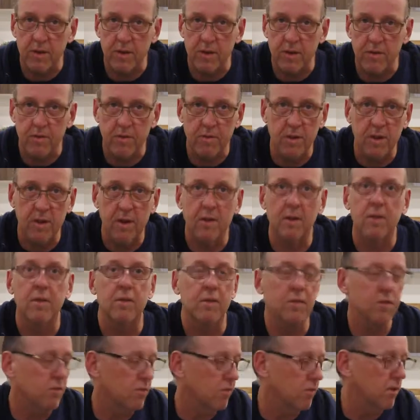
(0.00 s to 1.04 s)
Sound.
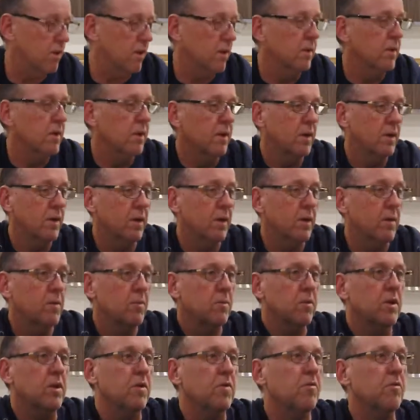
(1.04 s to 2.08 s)
This is a
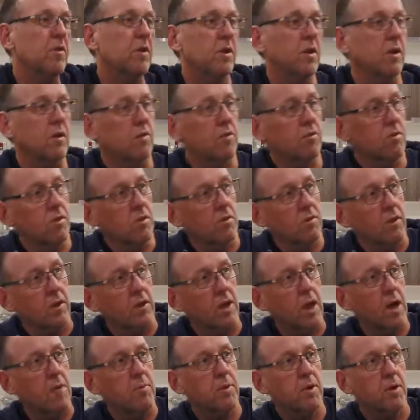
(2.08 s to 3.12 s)
pretty funky sort of a
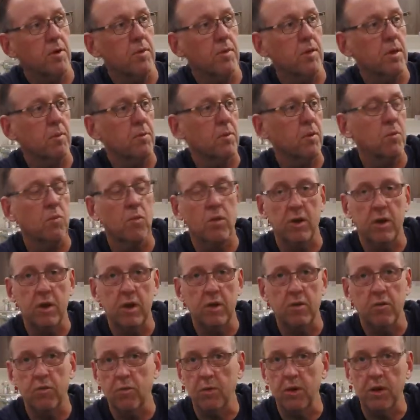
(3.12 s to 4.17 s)
capo thing, but what it
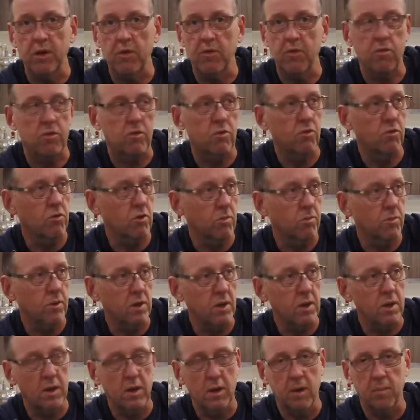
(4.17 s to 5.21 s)
is really is just a drop
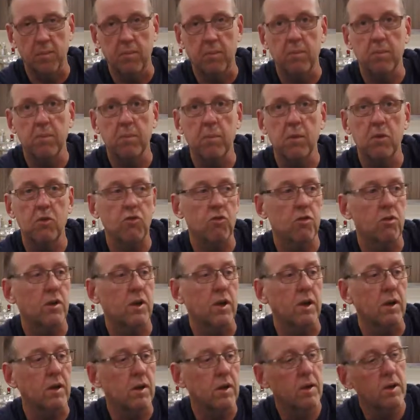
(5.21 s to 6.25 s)
D
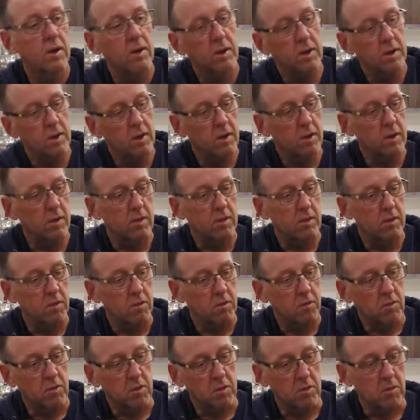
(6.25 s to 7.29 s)
tuning.
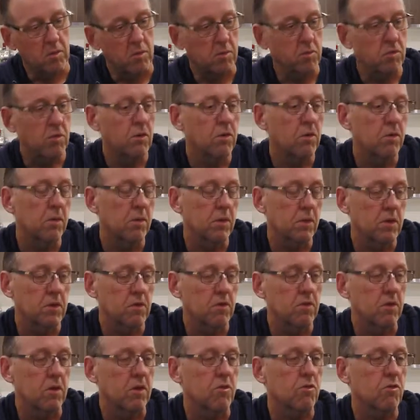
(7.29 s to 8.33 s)
These
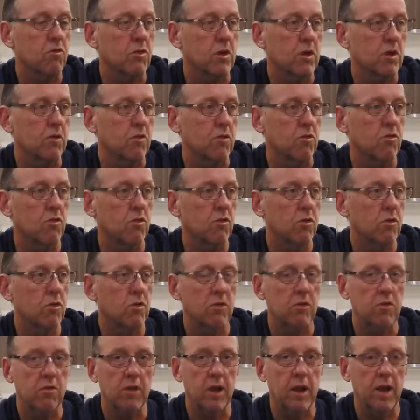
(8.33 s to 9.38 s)
strings are tuned
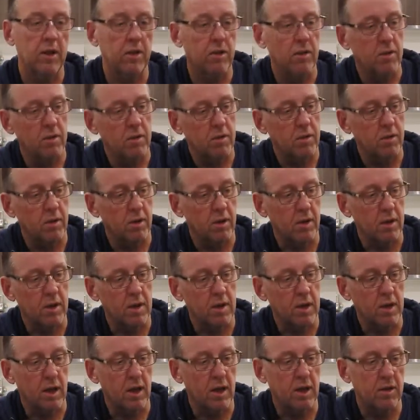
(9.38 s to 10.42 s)
standard
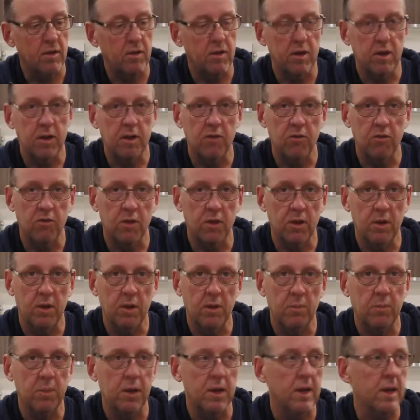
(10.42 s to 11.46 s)
E, A, D, G,
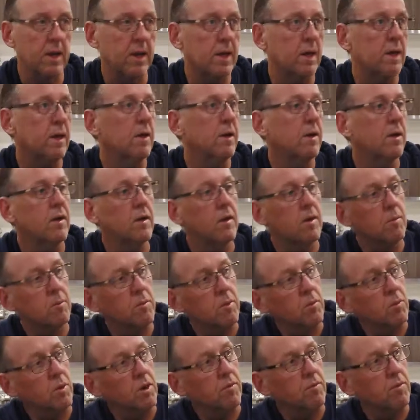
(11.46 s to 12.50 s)
B, E, but
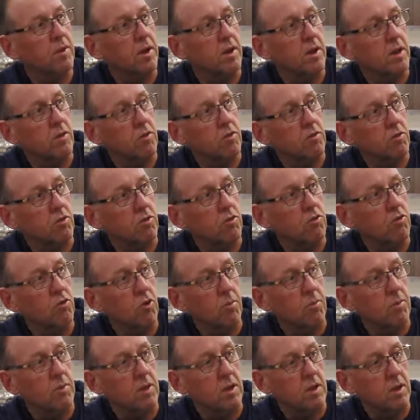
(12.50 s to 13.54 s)
what I've done here is just
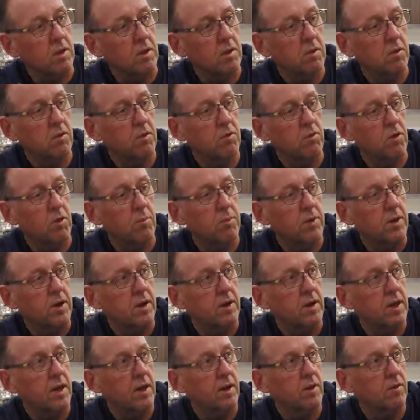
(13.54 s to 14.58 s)
drop the top E
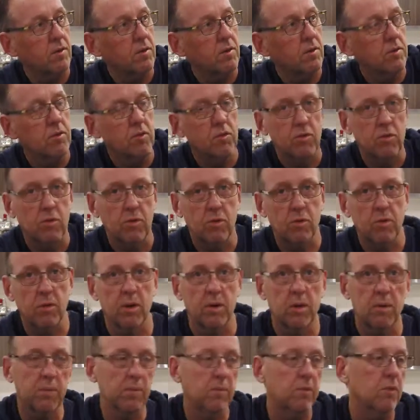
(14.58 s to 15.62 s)
down
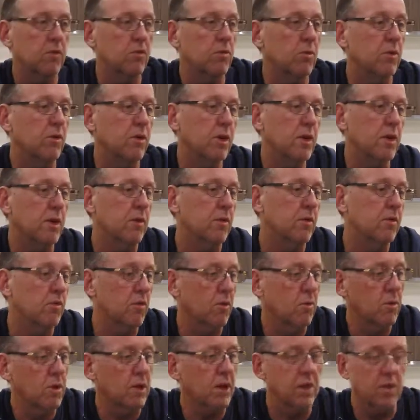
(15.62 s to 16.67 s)
to a D, so
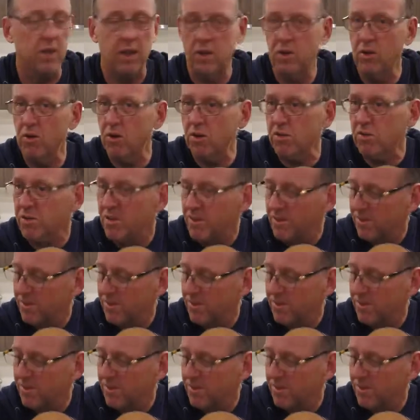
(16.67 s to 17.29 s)
we get that nice